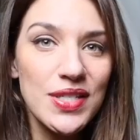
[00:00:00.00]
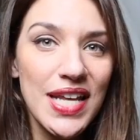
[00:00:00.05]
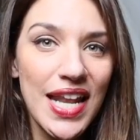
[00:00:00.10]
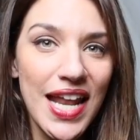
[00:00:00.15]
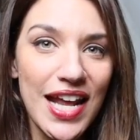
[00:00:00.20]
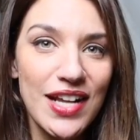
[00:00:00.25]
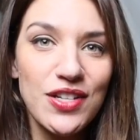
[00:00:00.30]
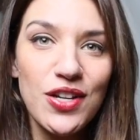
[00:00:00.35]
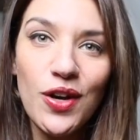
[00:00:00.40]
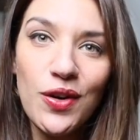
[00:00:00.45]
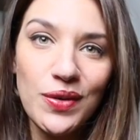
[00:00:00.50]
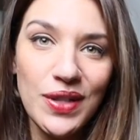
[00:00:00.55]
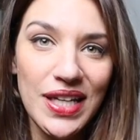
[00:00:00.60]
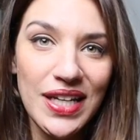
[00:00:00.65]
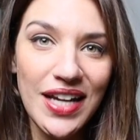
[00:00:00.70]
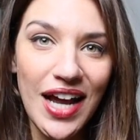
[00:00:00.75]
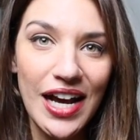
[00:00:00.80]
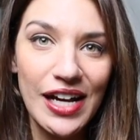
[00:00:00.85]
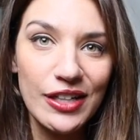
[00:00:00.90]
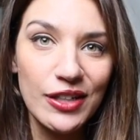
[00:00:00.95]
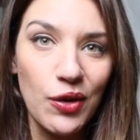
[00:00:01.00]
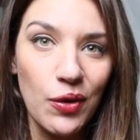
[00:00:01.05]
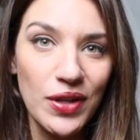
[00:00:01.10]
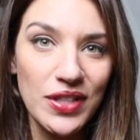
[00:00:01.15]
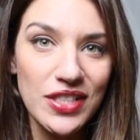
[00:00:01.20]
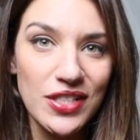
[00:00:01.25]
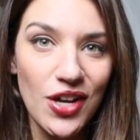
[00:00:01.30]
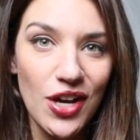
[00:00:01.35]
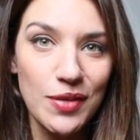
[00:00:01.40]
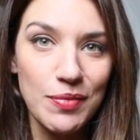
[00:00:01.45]
Today, Tony and I are going
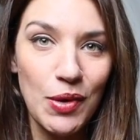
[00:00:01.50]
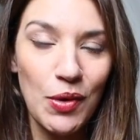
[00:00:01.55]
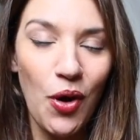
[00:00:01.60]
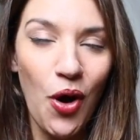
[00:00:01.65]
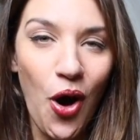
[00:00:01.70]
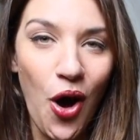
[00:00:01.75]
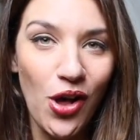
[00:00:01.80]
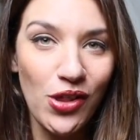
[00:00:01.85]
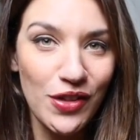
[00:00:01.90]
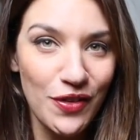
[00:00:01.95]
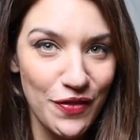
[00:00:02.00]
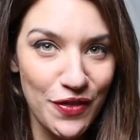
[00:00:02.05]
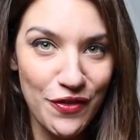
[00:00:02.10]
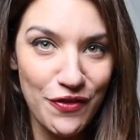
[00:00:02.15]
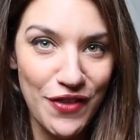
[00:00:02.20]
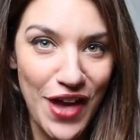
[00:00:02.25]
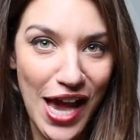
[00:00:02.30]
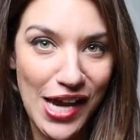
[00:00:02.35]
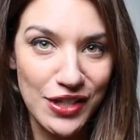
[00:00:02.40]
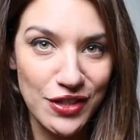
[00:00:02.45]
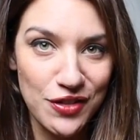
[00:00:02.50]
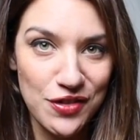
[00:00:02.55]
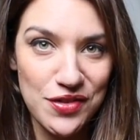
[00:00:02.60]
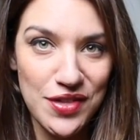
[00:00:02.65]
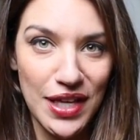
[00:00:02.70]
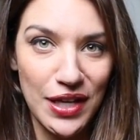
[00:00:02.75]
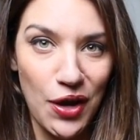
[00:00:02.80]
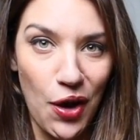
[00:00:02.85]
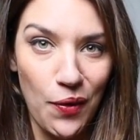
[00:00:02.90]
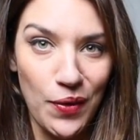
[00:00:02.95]
to talk about all of the factors
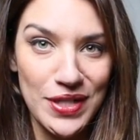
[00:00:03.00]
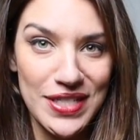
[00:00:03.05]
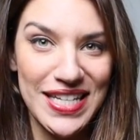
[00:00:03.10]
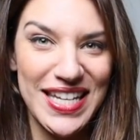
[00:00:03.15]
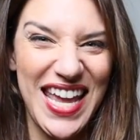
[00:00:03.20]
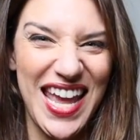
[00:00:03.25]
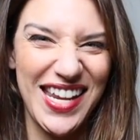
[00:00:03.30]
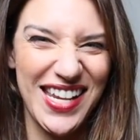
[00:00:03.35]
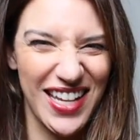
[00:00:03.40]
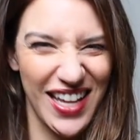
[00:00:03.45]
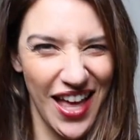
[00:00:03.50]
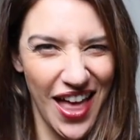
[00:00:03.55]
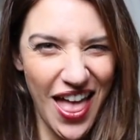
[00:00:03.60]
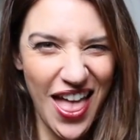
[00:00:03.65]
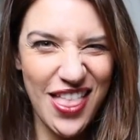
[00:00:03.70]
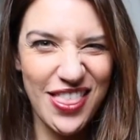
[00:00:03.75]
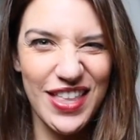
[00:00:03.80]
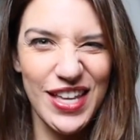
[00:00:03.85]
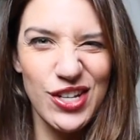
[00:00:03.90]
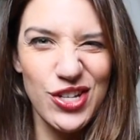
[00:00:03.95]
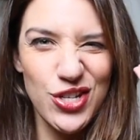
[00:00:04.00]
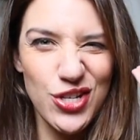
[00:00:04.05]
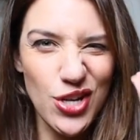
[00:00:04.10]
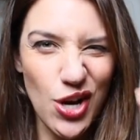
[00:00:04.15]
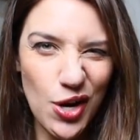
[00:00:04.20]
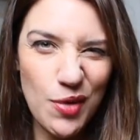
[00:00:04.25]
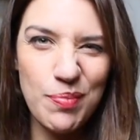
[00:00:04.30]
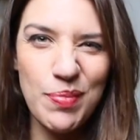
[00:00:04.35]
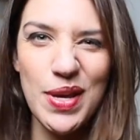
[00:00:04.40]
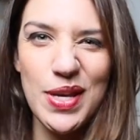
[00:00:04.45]
that go into getting the
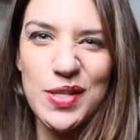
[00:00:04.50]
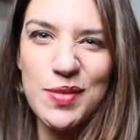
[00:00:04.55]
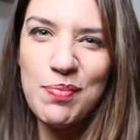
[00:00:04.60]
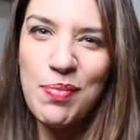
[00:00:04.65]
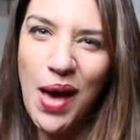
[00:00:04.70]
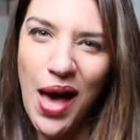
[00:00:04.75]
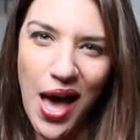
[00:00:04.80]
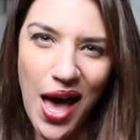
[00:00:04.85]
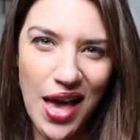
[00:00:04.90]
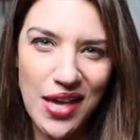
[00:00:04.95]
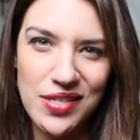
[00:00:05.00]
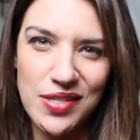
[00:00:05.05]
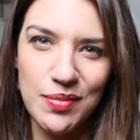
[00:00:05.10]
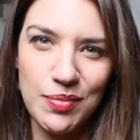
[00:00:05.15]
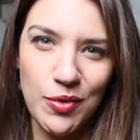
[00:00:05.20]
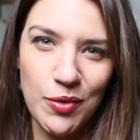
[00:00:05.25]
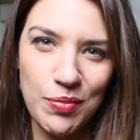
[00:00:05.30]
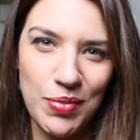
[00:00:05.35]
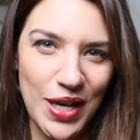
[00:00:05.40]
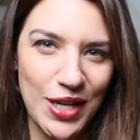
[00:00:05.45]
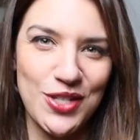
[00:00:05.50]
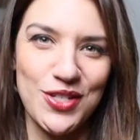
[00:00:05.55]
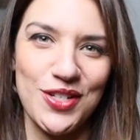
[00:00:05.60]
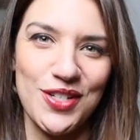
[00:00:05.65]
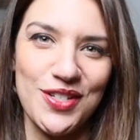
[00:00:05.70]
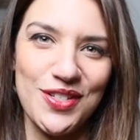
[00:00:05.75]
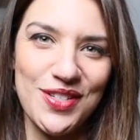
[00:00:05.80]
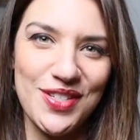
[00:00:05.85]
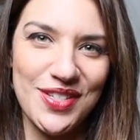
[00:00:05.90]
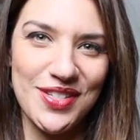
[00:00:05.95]
sharpest possible
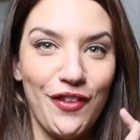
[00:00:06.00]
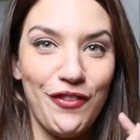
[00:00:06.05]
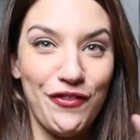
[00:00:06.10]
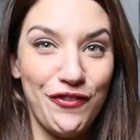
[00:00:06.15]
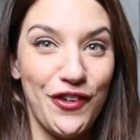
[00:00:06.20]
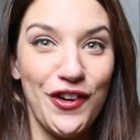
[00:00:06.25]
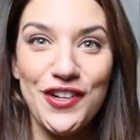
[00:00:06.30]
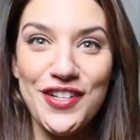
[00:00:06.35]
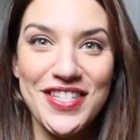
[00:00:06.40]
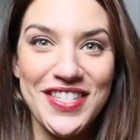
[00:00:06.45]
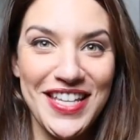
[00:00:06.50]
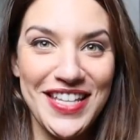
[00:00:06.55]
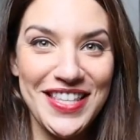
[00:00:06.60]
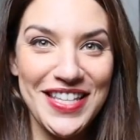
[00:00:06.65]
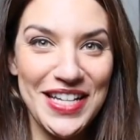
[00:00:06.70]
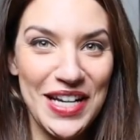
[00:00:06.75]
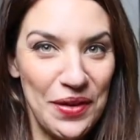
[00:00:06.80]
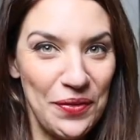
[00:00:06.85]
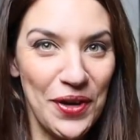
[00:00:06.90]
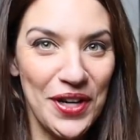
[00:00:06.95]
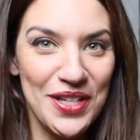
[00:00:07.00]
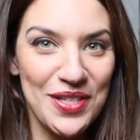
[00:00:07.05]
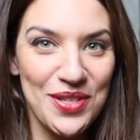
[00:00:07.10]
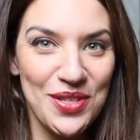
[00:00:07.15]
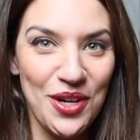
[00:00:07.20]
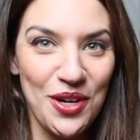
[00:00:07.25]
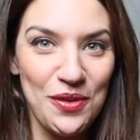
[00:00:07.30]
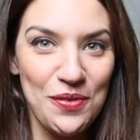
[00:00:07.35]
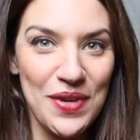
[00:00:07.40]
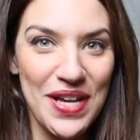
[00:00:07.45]
pictures. The first thing that I want to
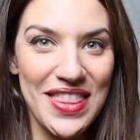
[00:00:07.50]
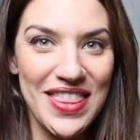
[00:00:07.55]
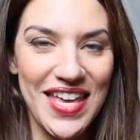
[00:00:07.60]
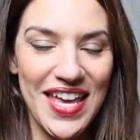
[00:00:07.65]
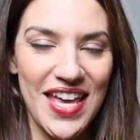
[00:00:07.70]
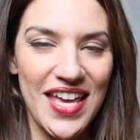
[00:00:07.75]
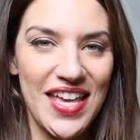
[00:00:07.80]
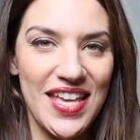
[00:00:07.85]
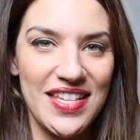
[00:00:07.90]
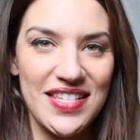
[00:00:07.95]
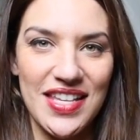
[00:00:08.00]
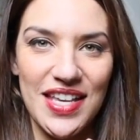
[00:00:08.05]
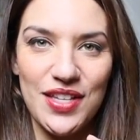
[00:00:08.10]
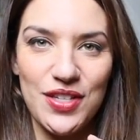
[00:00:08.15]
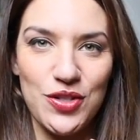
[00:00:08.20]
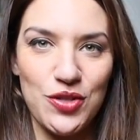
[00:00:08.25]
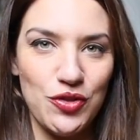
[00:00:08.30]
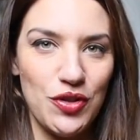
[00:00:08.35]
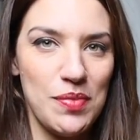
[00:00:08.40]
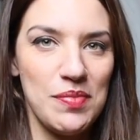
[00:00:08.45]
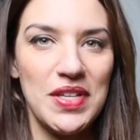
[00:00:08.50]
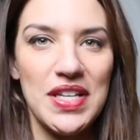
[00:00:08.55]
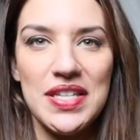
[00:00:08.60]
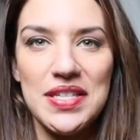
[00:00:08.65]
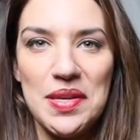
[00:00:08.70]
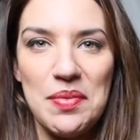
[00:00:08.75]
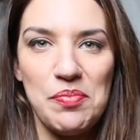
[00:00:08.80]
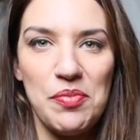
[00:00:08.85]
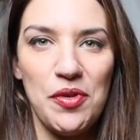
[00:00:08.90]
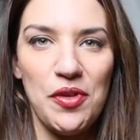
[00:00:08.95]
start with is extremely
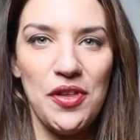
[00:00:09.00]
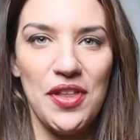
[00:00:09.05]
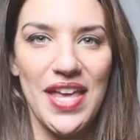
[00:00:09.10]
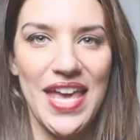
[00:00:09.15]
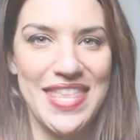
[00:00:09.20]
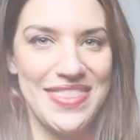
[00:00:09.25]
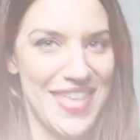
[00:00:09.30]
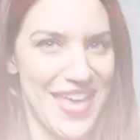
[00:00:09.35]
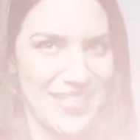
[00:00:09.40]
simple, and